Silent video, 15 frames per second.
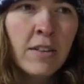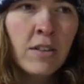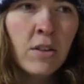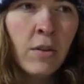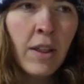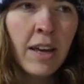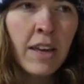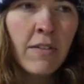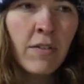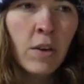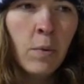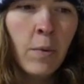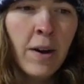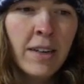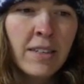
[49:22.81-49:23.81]
So like if
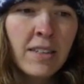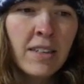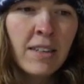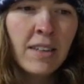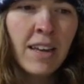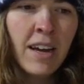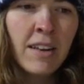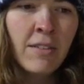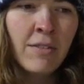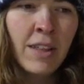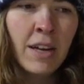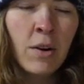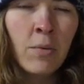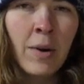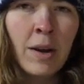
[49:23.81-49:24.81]
you want kind of
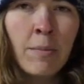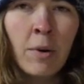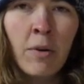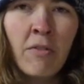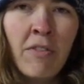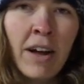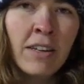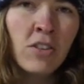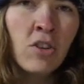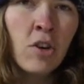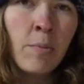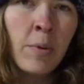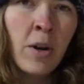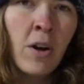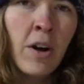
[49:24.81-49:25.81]
like a rainbow effect, you
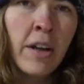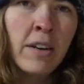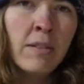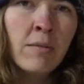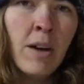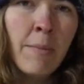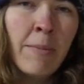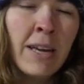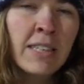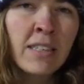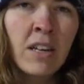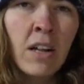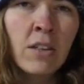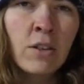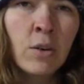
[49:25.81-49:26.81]
could put on a base
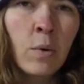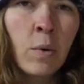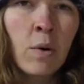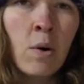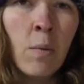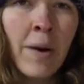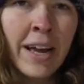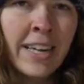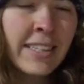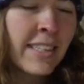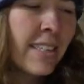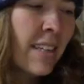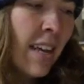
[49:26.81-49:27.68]
color or a white,